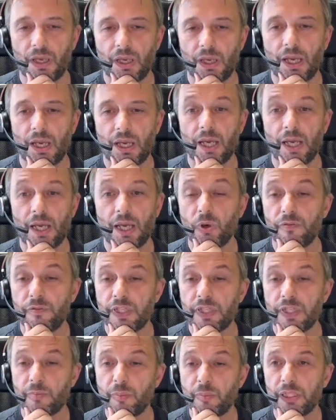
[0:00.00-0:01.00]
And with
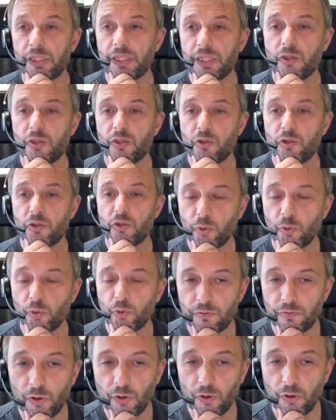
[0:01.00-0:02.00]
its built-in support
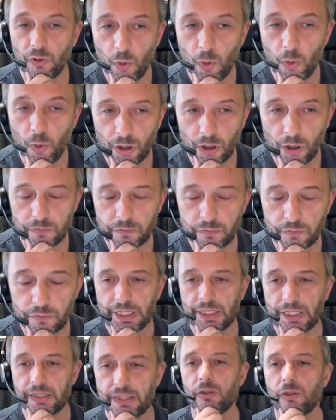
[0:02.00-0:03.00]
for OAuth, it
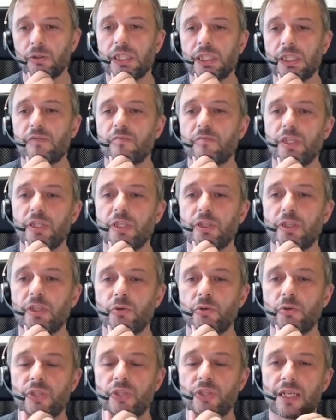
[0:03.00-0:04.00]
can even be
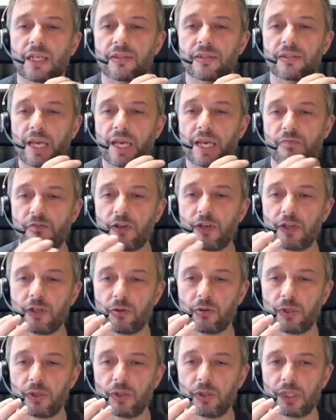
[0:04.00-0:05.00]
used in the same
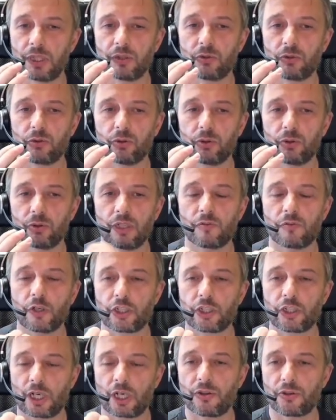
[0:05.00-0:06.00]
flow to
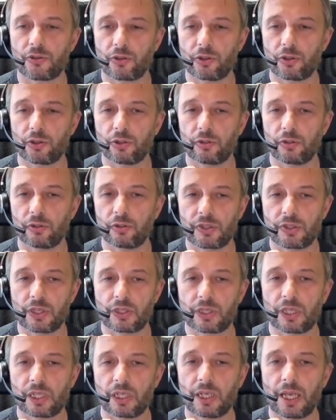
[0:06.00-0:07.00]
leverage other services
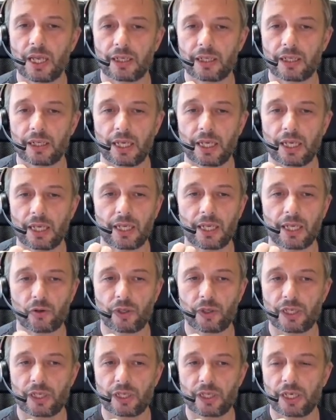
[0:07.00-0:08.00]
like electronic
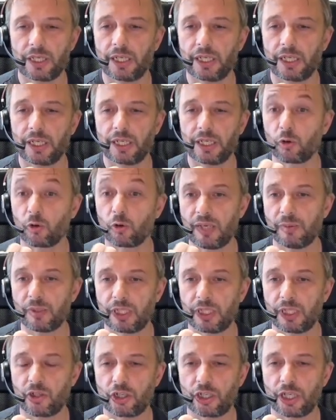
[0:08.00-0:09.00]
signing or payment
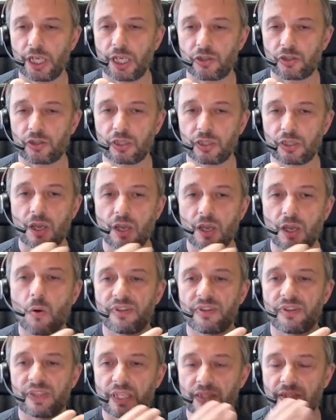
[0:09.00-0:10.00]
initiation
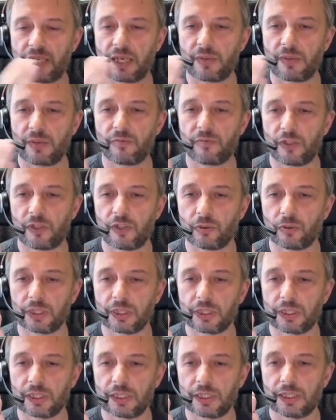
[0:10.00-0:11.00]
within the same flow.
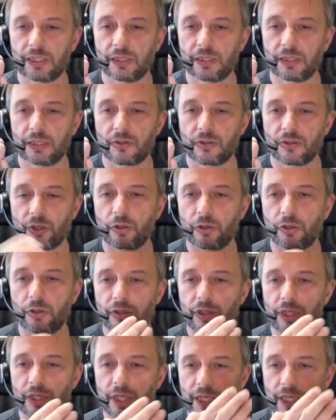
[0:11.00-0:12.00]
So you could,
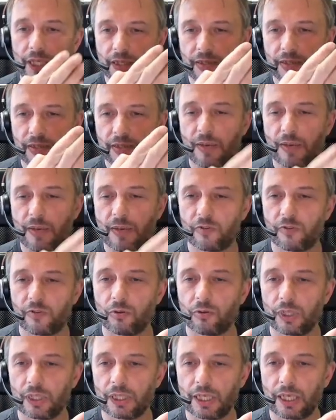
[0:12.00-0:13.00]
in the same
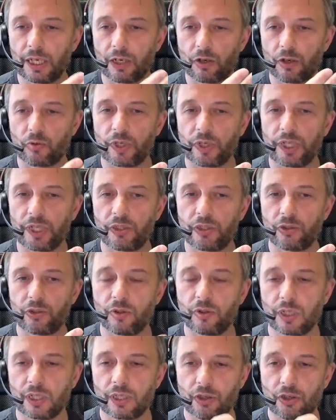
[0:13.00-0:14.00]
flow, agree to
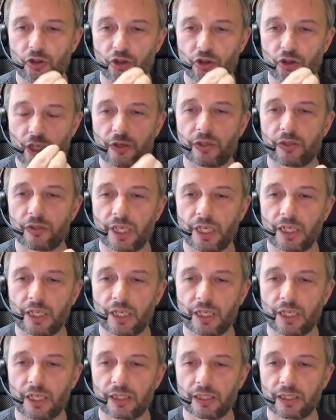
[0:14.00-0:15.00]
share your data